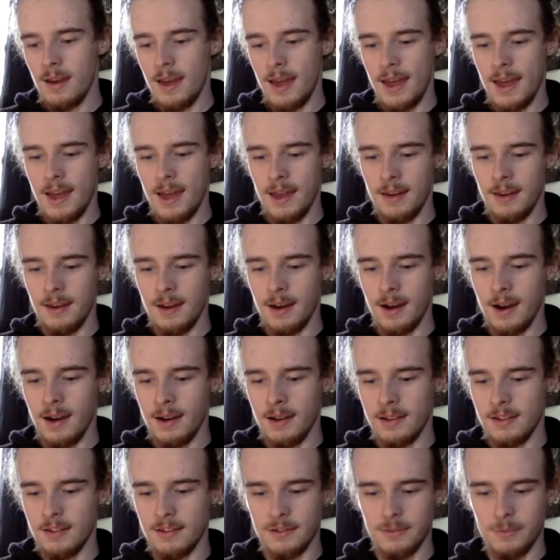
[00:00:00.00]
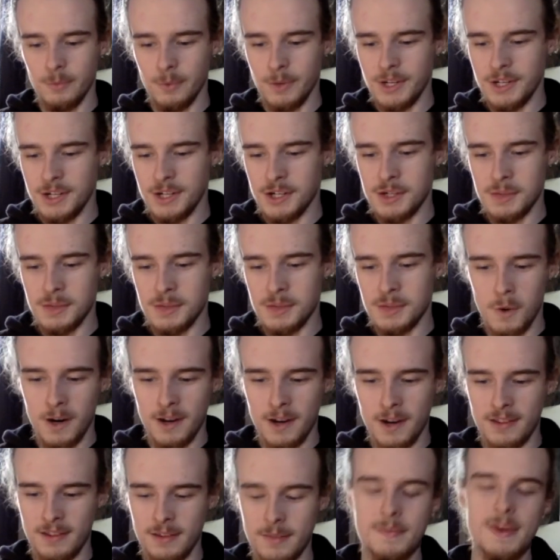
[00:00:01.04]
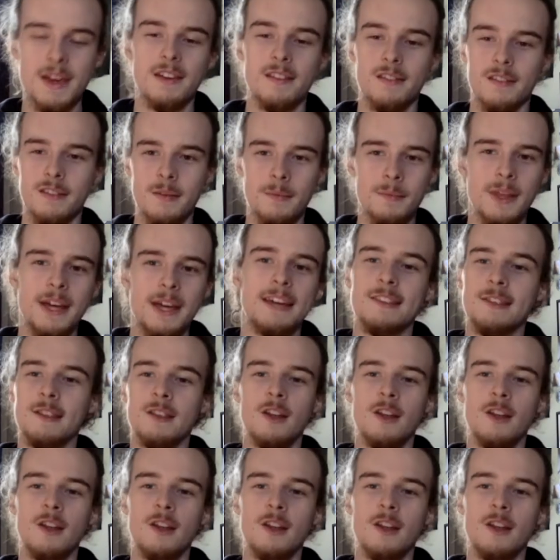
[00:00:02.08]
And we just wanted to make some like